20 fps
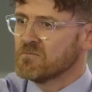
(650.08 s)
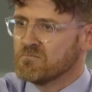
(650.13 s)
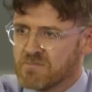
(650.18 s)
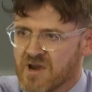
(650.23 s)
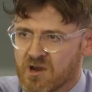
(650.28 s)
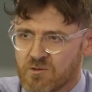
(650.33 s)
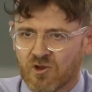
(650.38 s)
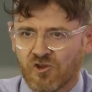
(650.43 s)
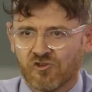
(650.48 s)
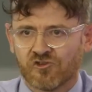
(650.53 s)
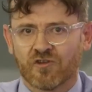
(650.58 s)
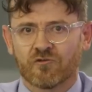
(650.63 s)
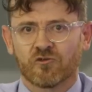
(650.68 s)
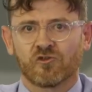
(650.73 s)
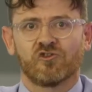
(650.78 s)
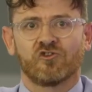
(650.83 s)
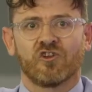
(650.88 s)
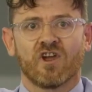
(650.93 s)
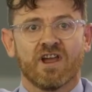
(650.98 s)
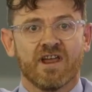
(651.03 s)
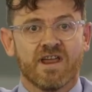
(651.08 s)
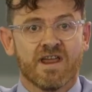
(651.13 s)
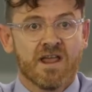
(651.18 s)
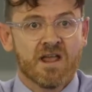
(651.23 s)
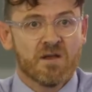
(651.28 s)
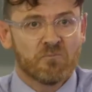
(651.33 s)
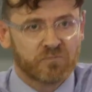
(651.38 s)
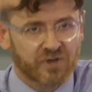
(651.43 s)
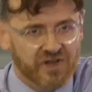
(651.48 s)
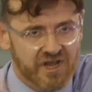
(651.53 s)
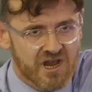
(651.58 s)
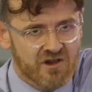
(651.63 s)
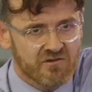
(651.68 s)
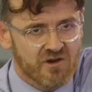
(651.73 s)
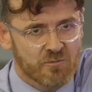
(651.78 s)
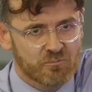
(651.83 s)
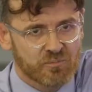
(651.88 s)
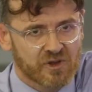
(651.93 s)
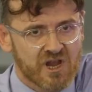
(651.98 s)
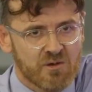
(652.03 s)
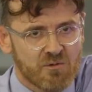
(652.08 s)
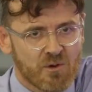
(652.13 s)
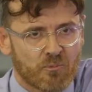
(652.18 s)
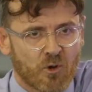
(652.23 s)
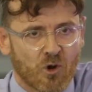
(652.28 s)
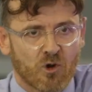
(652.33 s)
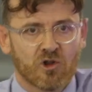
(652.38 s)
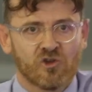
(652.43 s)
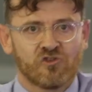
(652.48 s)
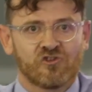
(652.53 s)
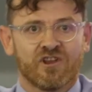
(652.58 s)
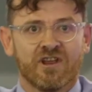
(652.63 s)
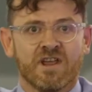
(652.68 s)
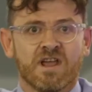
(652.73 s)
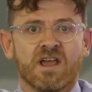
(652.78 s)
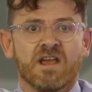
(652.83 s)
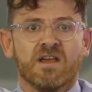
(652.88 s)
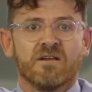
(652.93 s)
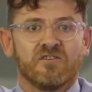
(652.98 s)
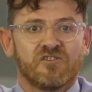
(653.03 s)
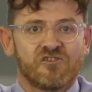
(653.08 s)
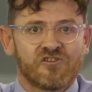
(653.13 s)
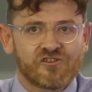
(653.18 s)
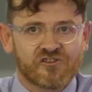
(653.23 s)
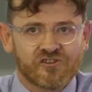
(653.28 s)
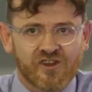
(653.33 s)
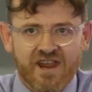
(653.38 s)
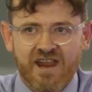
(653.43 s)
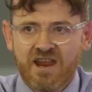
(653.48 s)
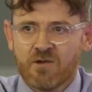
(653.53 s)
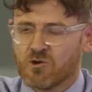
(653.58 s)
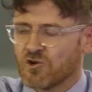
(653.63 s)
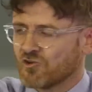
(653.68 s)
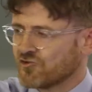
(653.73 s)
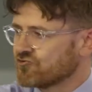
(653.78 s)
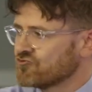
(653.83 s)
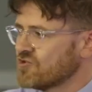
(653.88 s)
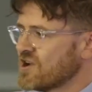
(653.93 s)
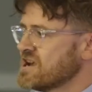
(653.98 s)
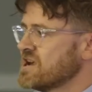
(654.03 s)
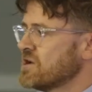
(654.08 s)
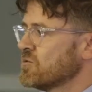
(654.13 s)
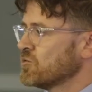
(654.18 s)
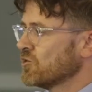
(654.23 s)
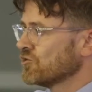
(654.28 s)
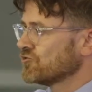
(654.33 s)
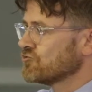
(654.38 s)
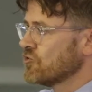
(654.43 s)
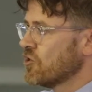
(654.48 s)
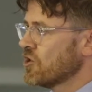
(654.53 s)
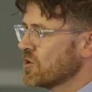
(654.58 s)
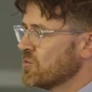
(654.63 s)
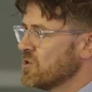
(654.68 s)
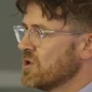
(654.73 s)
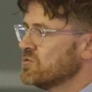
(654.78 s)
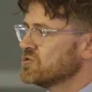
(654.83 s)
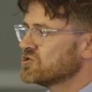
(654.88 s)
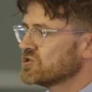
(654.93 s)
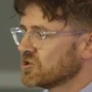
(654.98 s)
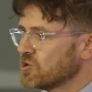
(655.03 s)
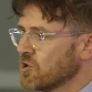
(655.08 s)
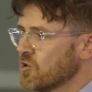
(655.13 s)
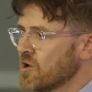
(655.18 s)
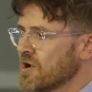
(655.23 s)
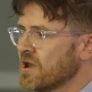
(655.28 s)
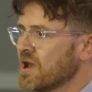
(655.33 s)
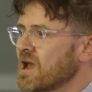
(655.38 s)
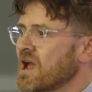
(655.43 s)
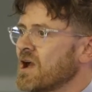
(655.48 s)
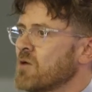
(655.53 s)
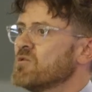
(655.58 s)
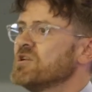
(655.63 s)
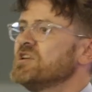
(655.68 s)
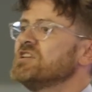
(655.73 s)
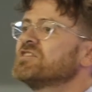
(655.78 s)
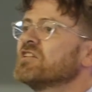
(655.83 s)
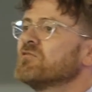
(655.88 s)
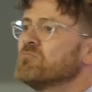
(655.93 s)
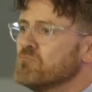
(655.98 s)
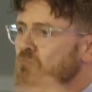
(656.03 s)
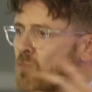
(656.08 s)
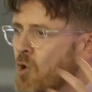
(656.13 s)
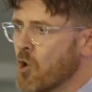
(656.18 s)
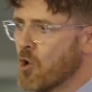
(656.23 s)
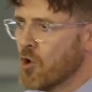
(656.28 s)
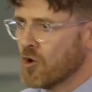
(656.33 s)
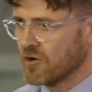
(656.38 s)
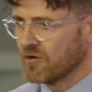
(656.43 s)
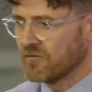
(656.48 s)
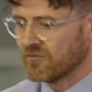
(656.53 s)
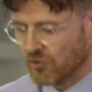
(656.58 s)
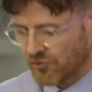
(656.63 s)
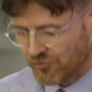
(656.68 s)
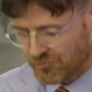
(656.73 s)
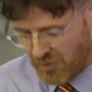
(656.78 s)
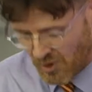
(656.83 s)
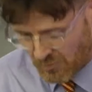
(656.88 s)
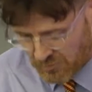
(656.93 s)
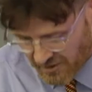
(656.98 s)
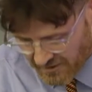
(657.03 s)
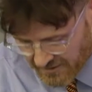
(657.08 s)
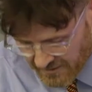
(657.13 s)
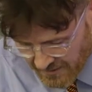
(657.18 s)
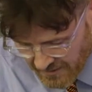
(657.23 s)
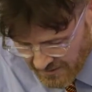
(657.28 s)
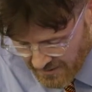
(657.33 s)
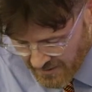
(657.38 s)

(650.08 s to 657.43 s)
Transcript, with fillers: meet with the civil society, play around, play with policy, say what's right and what's wrong and where we should go in. We need to have more of those public